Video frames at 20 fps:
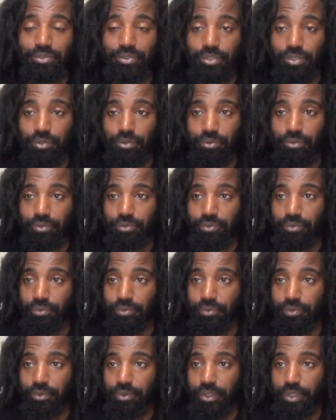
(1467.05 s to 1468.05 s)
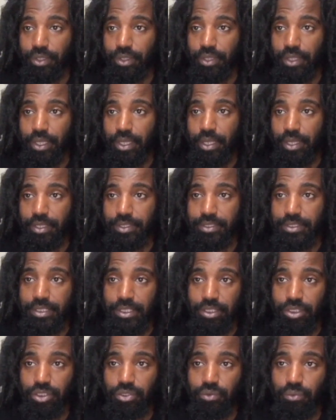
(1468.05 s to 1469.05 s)
So it
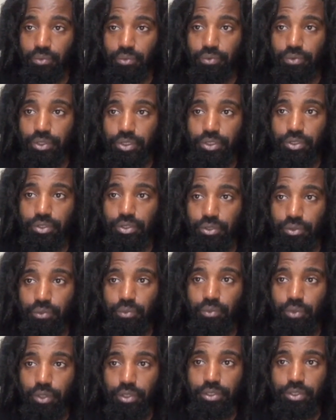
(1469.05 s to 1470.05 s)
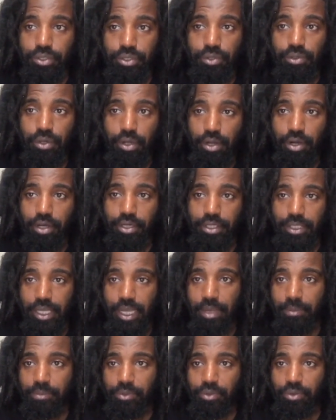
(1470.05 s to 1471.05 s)
says you work so hard,
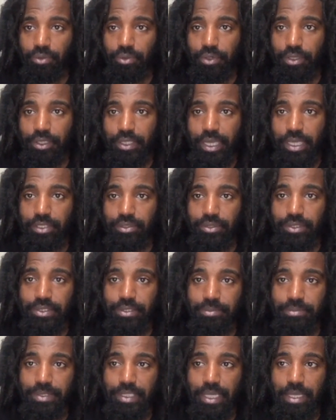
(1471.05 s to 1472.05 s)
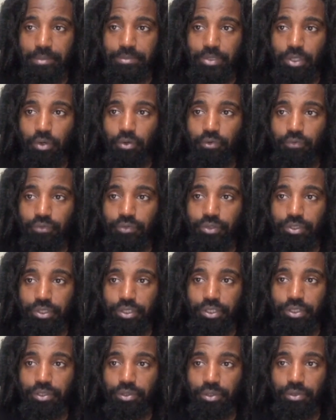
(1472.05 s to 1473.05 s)
Capricorn, that you sometimes
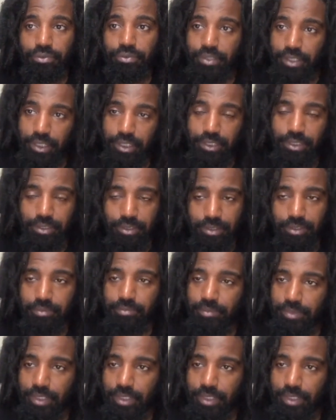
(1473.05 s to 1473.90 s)
overlook your own needs.